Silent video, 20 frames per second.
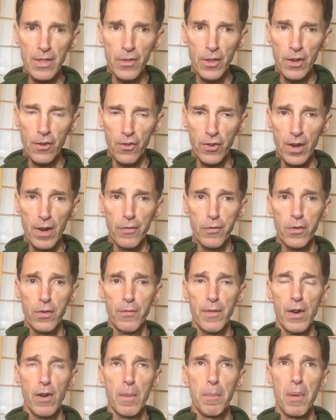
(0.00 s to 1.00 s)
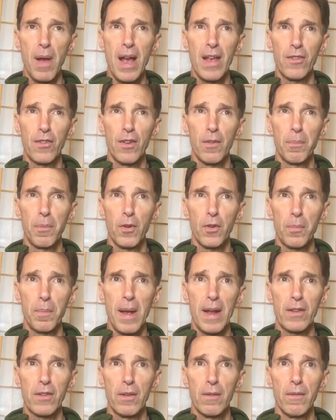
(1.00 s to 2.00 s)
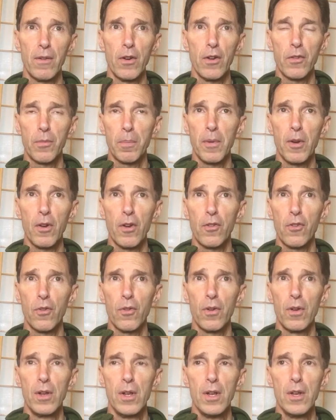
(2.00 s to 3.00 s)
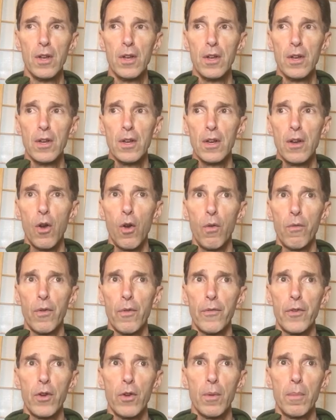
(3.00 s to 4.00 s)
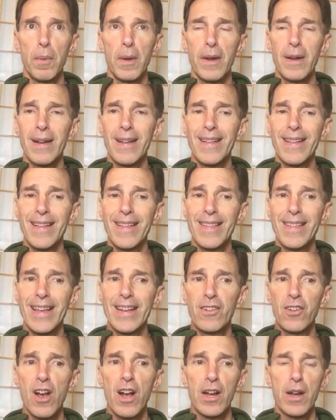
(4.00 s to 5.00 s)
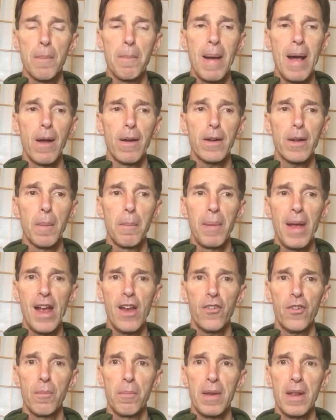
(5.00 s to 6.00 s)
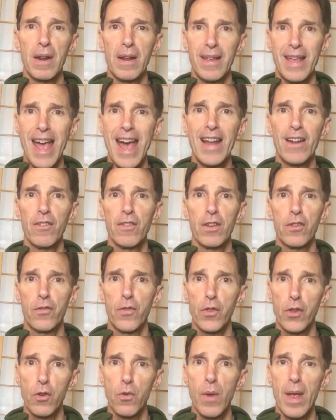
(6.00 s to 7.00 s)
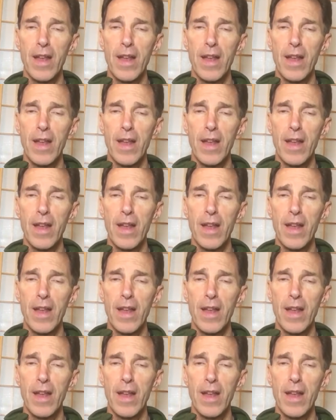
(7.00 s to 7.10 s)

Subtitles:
this shift. Very positive perspective, very spiritual overview, but they talk about compassion being a catalyst for the new